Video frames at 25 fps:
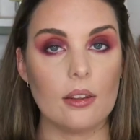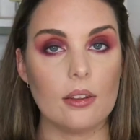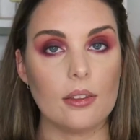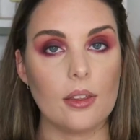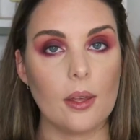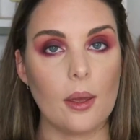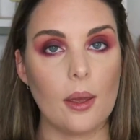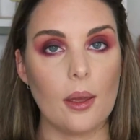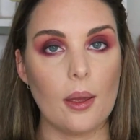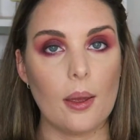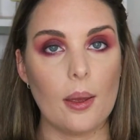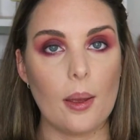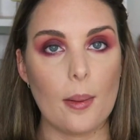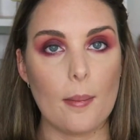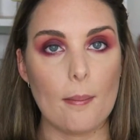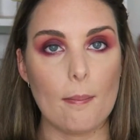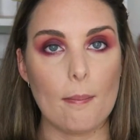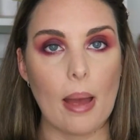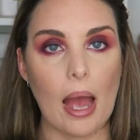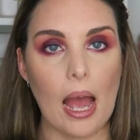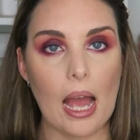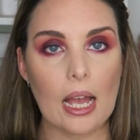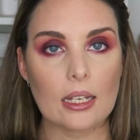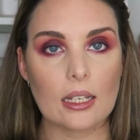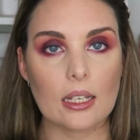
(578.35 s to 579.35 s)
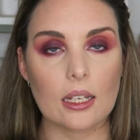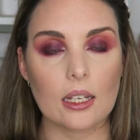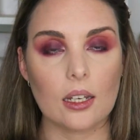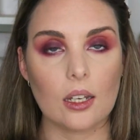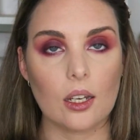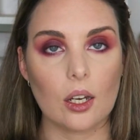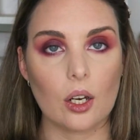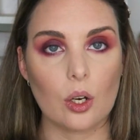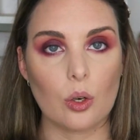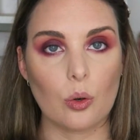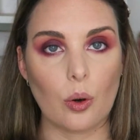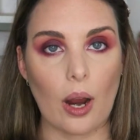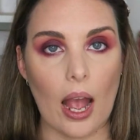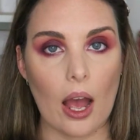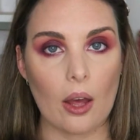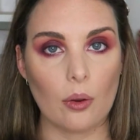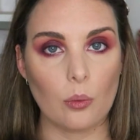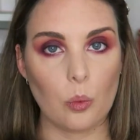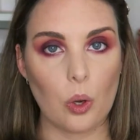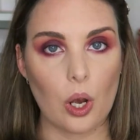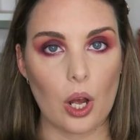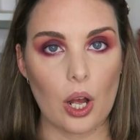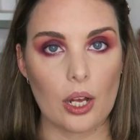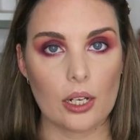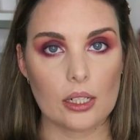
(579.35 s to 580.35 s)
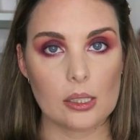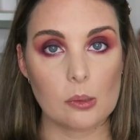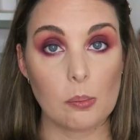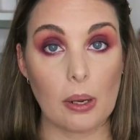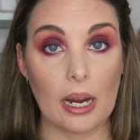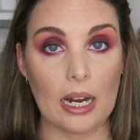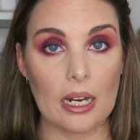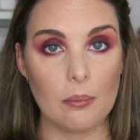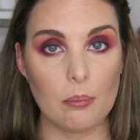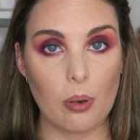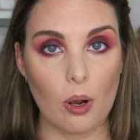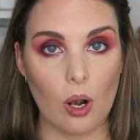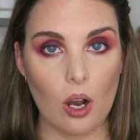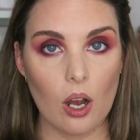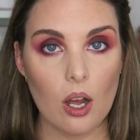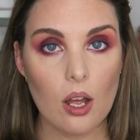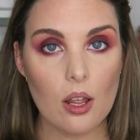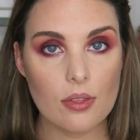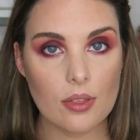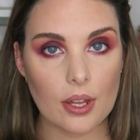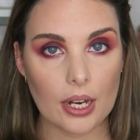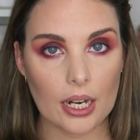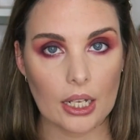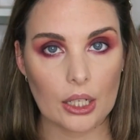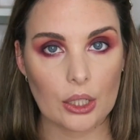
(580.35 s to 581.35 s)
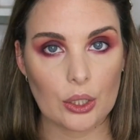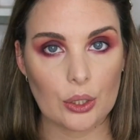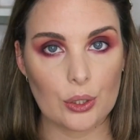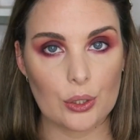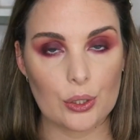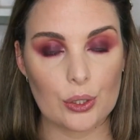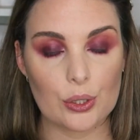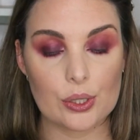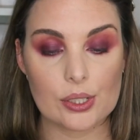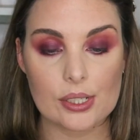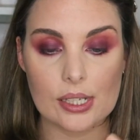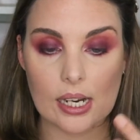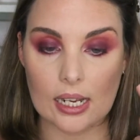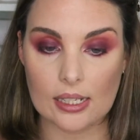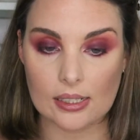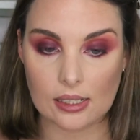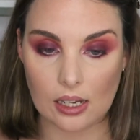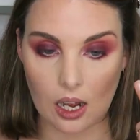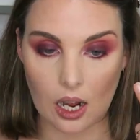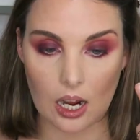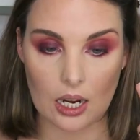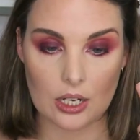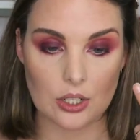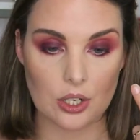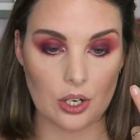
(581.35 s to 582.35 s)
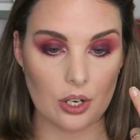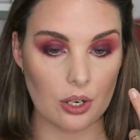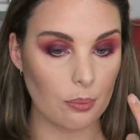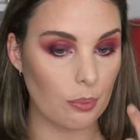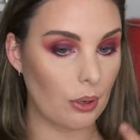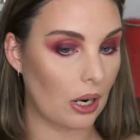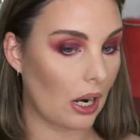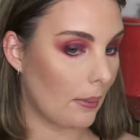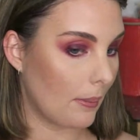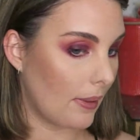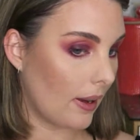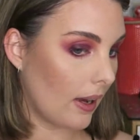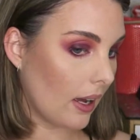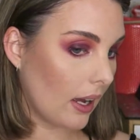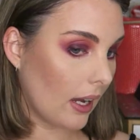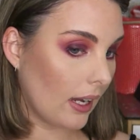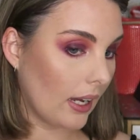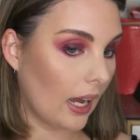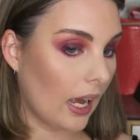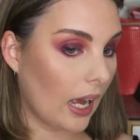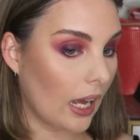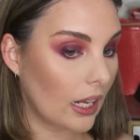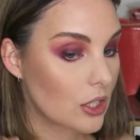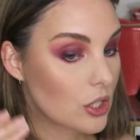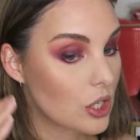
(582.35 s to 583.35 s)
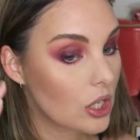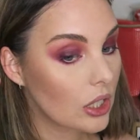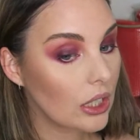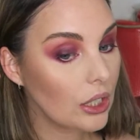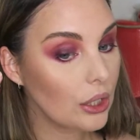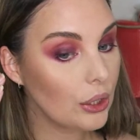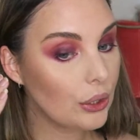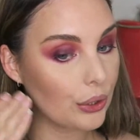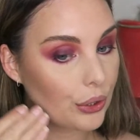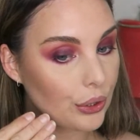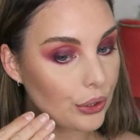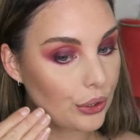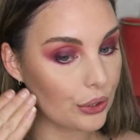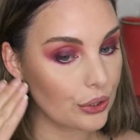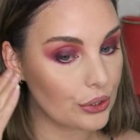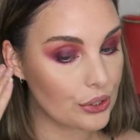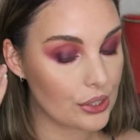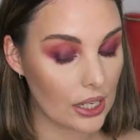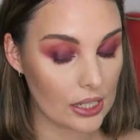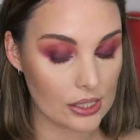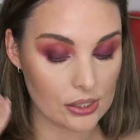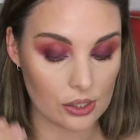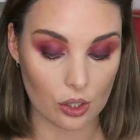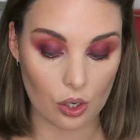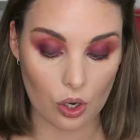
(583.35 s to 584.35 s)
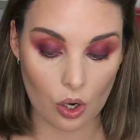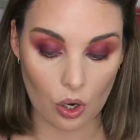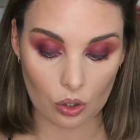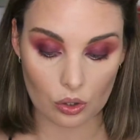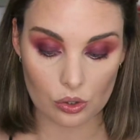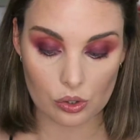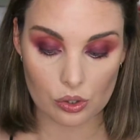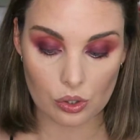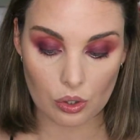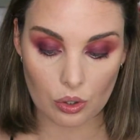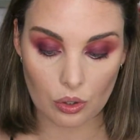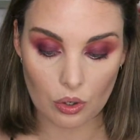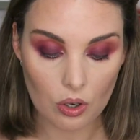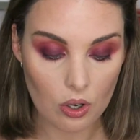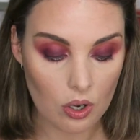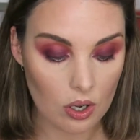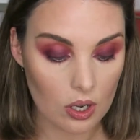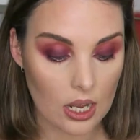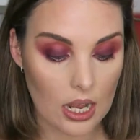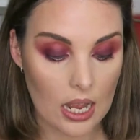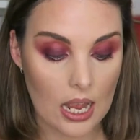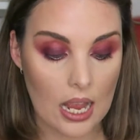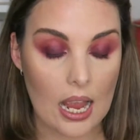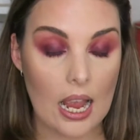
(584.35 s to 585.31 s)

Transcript: the MAC Groundworks paint pot that I used as an eyeshadow primer, I actually used as a contour.